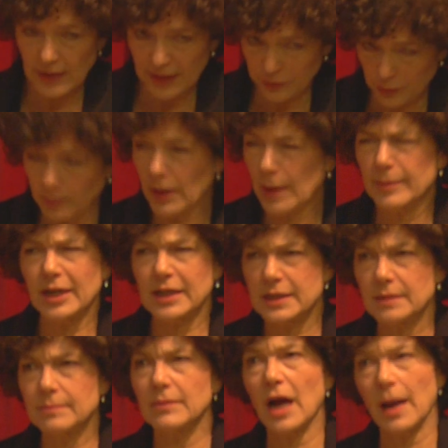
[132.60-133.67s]
Ethel Merman.
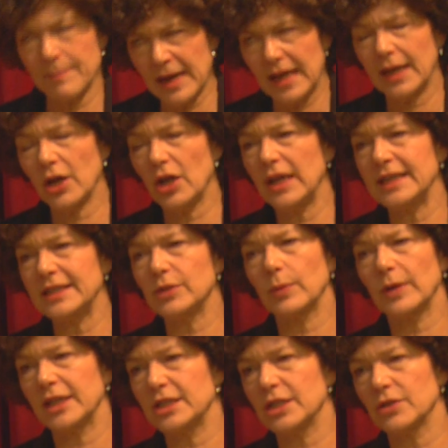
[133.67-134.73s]
I met her later
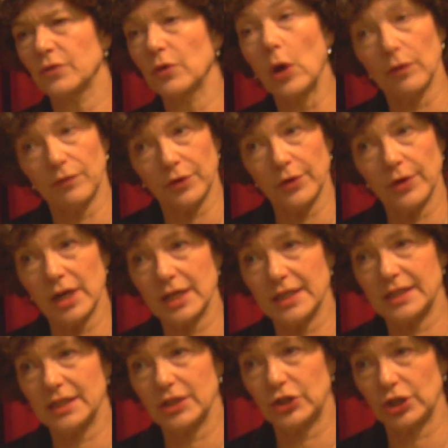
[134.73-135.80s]
when I did a Royal
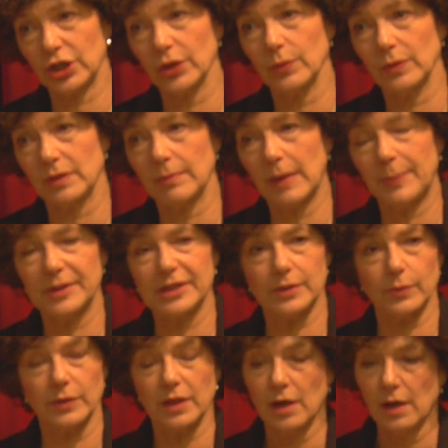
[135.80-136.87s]
Variety show with the
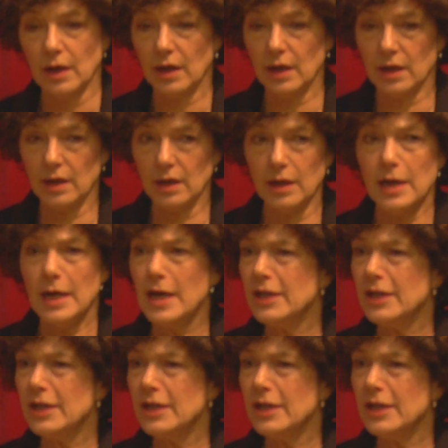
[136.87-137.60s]
Muppets with her.